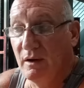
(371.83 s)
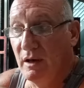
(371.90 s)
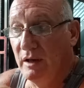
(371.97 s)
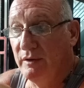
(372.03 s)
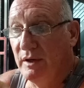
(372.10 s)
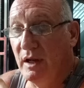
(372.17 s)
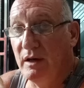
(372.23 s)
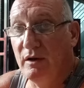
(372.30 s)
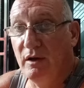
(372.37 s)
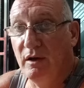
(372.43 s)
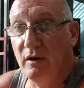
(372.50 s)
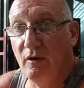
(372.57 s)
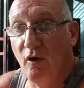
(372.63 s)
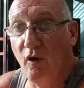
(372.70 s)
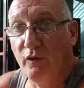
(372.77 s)
And then
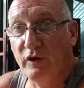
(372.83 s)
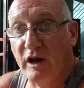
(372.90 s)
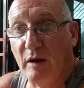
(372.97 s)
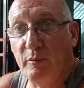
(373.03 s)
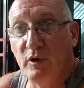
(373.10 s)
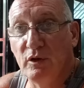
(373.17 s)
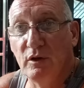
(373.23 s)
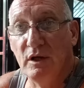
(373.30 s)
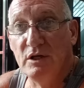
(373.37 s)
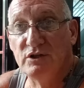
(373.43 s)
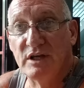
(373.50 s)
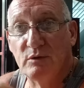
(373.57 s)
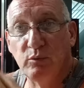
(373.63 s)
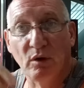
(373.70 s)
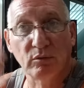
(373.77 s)
on camera, he
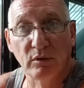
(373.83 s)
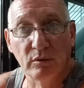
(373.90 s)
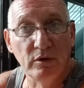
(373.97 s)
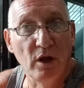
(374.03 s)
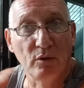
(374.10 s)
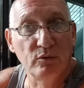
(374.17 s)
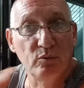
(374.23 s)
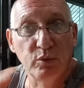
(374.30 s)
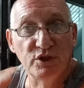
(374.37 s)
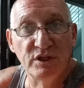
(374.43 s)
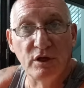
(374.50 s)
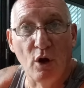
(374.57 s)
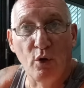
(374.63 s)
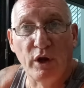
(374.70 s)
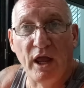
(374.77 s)
said, "Well, you know, was
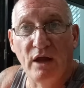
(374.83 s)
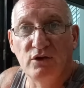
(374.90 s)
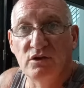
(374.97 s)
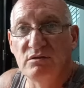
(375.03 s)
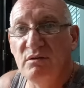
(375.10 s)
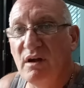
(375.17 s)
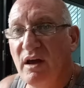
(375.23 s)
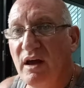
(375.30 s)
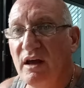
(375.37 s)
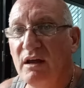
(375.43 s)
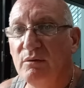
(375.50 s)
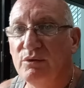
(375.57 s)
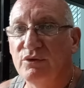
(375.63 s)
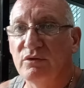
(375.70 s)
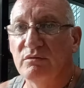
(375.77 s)
it okay?" He says, "Yeah,
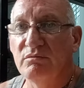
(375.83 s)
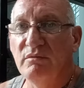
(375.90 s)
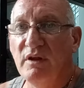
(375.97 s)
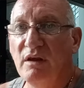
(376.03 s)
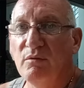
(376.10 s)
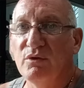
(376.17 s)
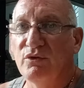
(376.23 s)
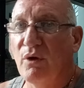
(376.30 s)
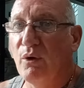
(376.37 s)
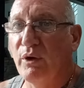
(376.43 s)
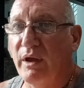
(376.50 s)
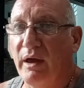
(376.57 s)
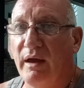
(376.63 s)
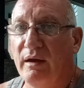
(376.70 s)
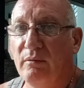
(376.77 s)
it was
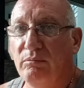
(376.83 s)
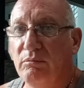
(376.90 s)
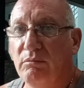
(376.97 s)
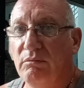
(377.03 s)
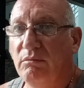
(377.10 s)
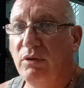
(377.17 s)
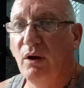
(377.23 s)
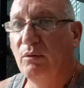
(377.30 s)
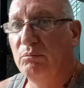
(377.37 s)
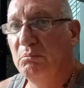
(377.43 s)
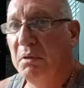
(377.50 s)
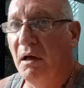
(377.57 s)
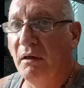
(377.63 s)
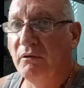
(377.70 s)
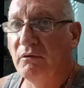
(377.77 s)
okay,
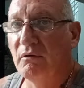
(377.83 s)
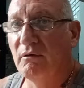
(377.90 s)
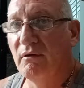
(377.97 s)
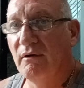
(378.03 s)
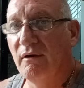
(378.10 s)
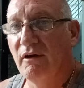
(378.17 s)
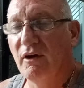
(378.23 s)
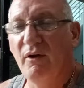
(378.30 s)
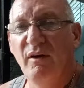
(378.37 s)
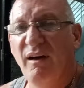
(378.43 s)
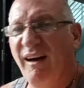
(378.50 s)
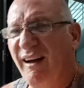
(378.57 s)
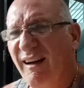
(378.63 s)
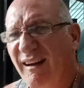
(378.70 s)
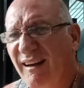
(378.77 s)
but
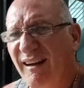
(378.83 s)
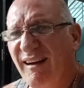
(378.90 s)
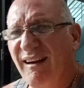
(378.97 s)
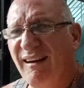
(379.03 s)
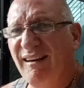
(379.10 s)
huh?"